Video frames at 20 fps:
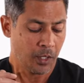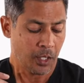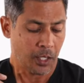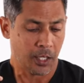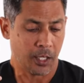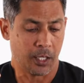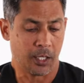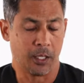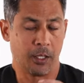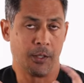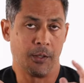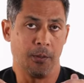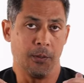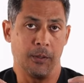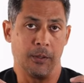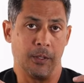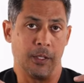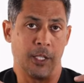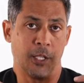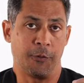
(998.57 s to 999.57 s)
Uh,
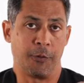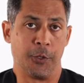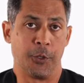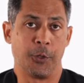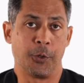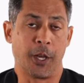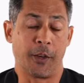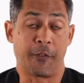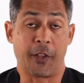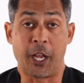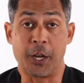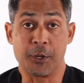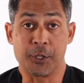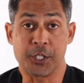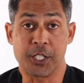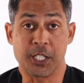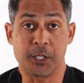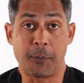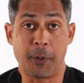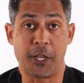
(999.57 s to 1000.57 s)
if you do have air
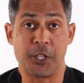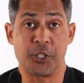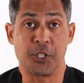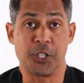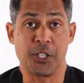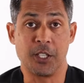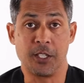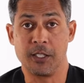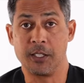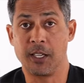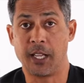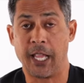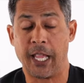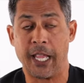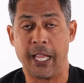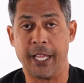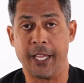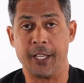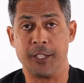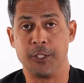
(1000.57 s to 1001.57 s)
suspension
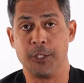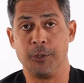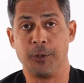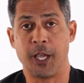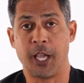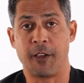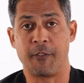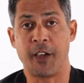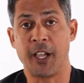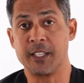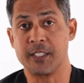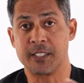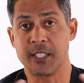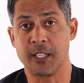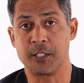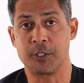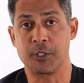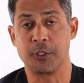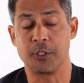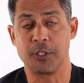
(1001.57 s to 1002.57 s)
and you have height
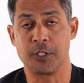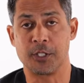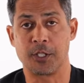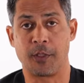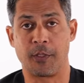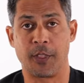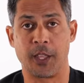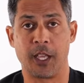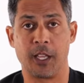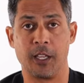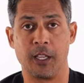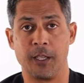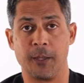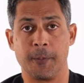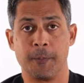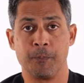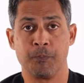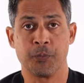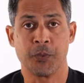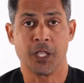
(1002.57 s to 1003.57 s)
sensors, then